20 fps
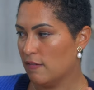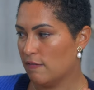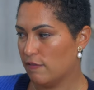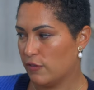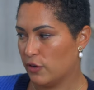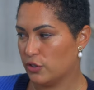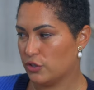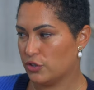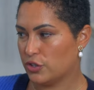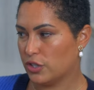
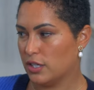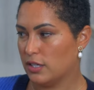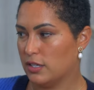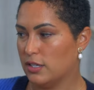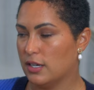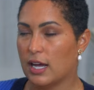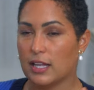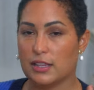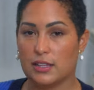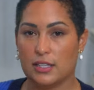
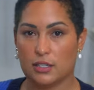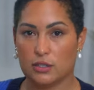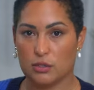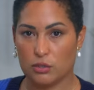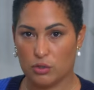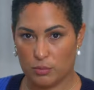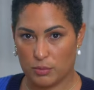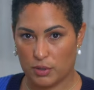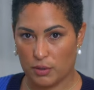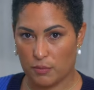version, not the
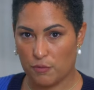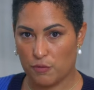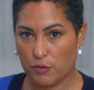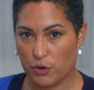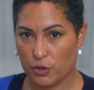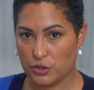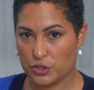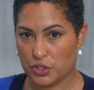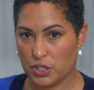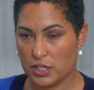aluminum
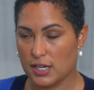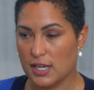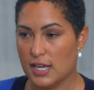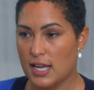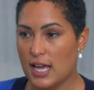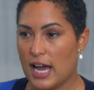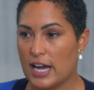version.